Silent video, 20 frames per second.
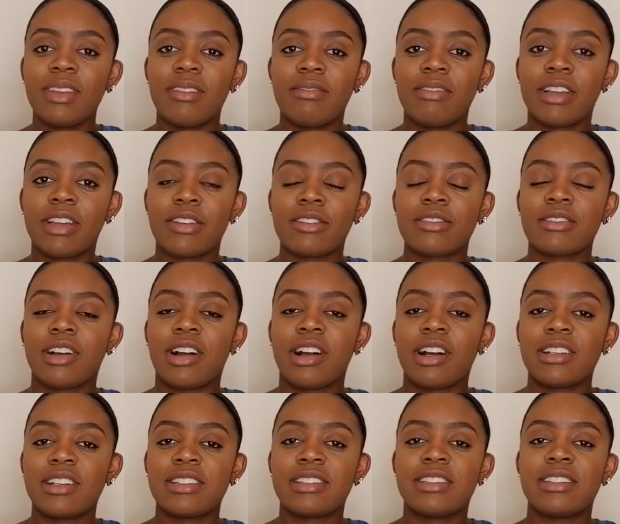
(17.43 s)
Fingers
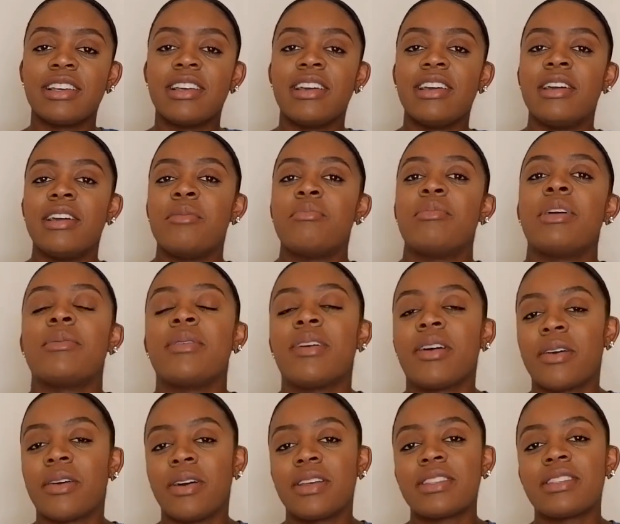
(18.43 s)
crossed. Maybe
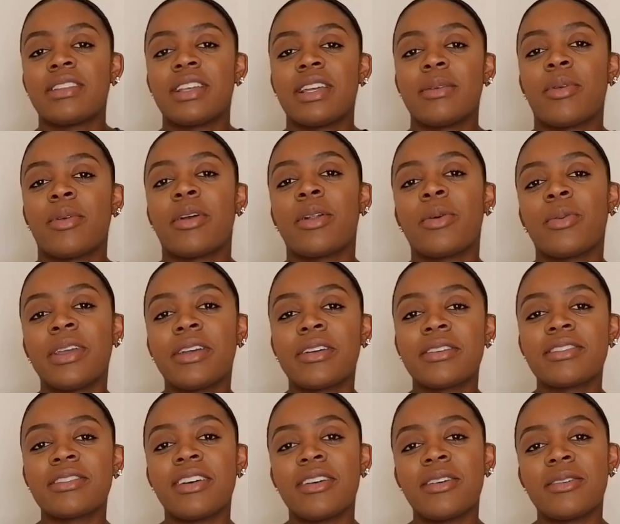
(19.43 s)
I'll go into labor in a week or
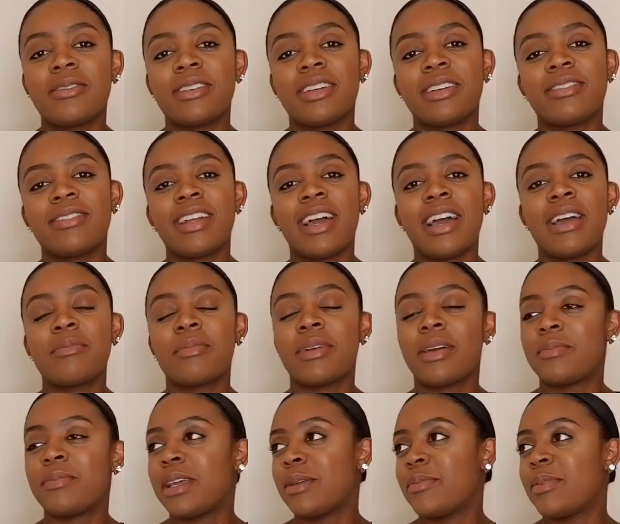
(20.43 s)
so. If not,
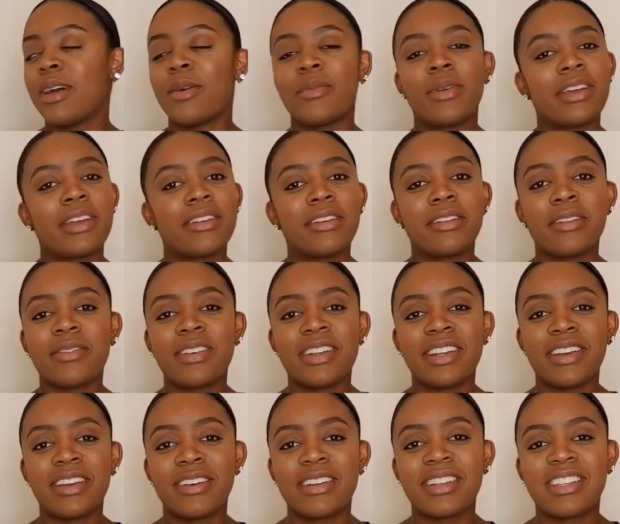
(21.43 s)
maybe I'll make another
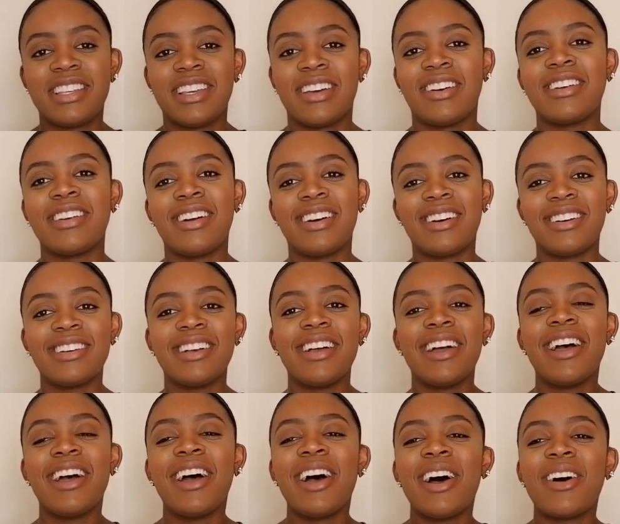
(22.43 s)
video to tell y'all
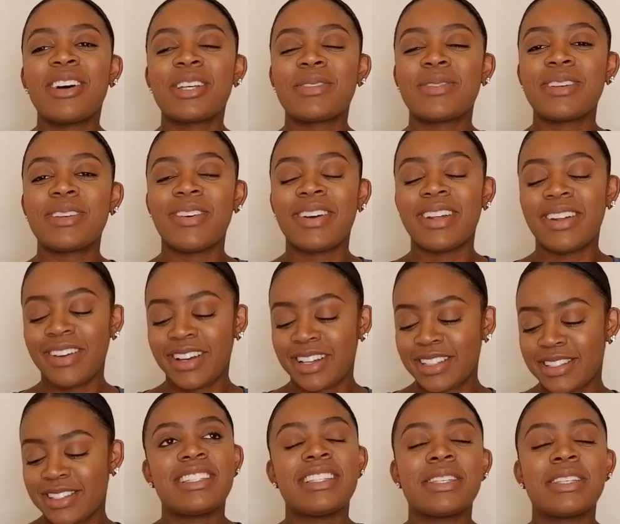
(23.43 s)
what's been going
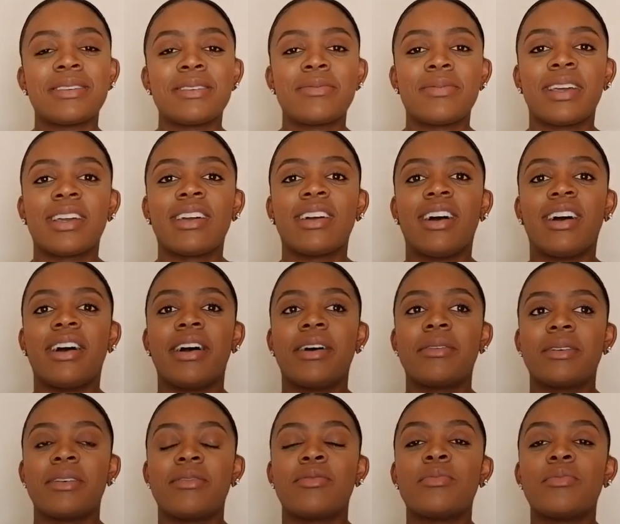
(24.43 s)
on. Since we've been
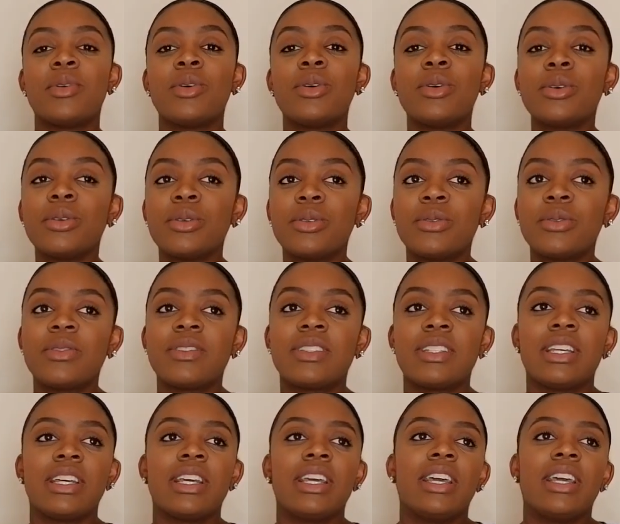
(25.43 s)
gone, we've moved,
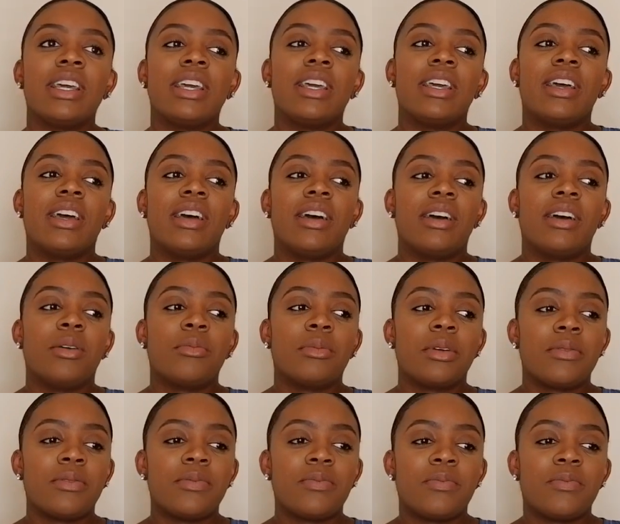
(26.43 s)

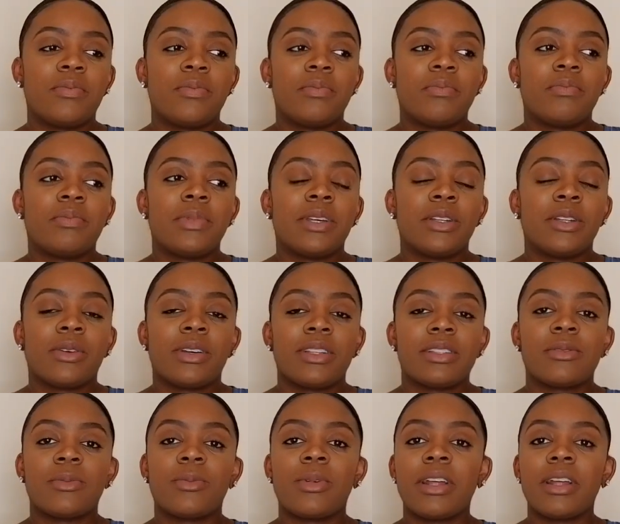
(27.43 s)
we've been doing
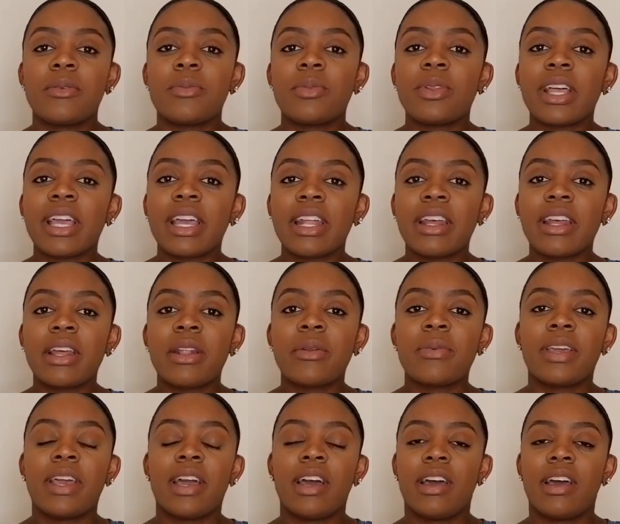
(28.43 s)
some wedding planning.
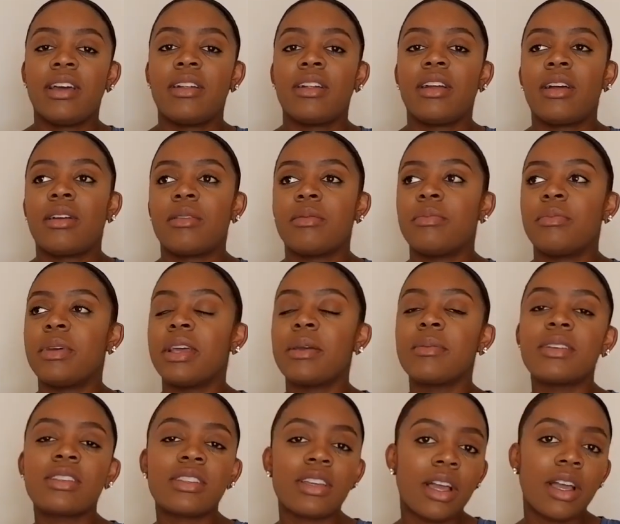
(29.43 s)
We had our
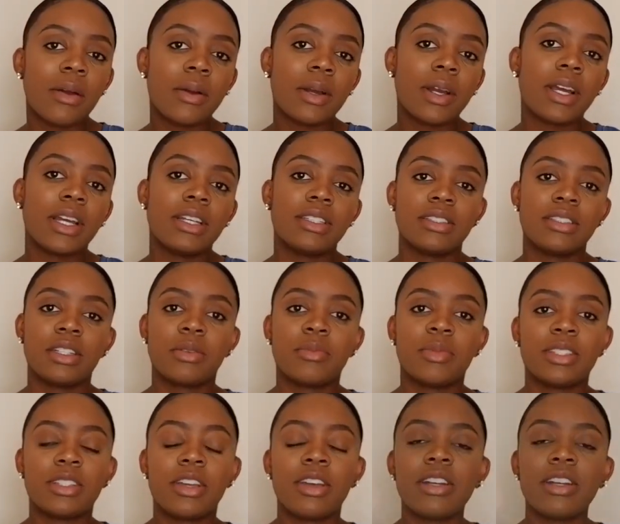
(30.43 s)
baby shower and took
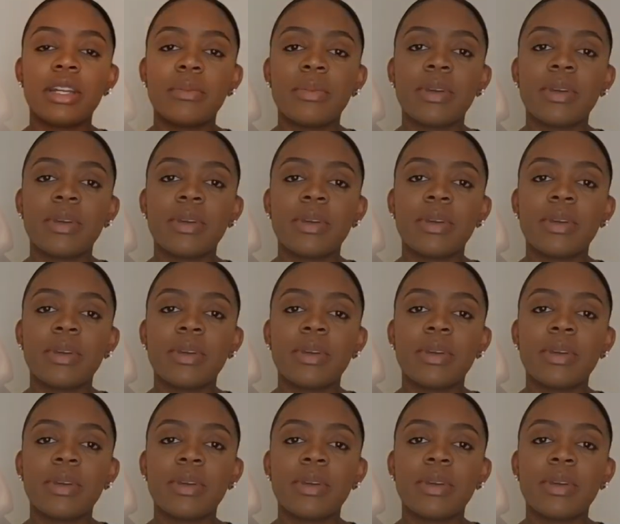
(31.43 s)
maternity